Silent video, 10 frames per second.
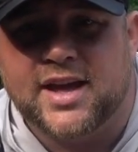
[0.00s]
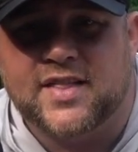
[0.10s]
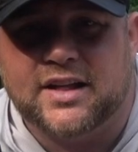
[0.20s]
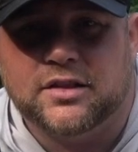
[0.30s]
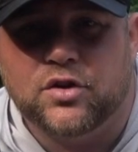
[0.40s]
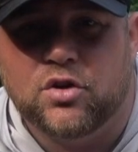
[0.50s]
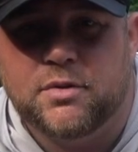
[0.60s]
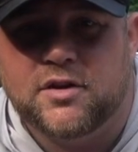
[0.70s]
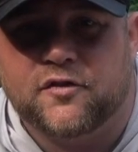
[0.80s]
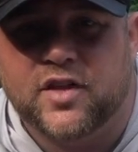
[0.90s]
And that little
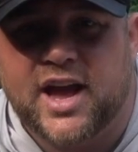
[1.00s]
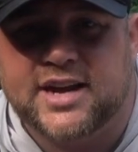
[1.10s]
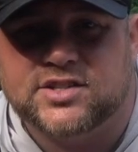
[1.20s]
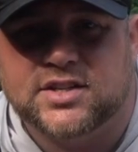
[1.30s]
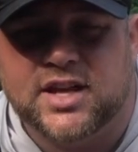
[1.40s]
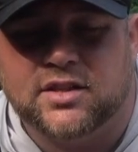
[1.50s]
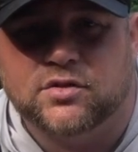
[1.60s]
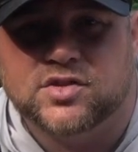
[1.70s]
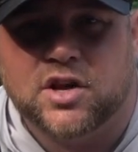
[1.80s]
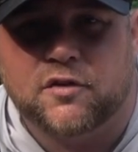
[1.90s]
bit of flash, that
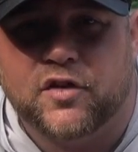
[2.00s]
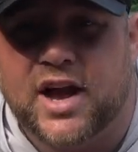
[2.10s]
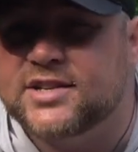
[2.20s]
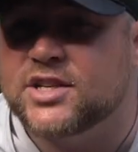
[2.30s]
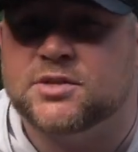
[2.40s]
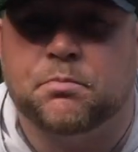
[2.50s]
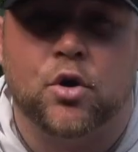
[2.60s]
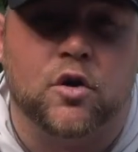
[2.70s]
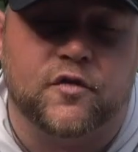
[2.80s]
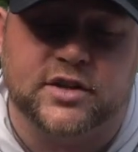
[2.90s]
little subtle flash is
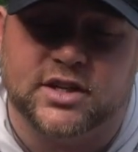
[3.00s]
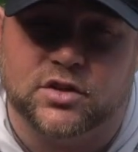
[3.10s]
perfect.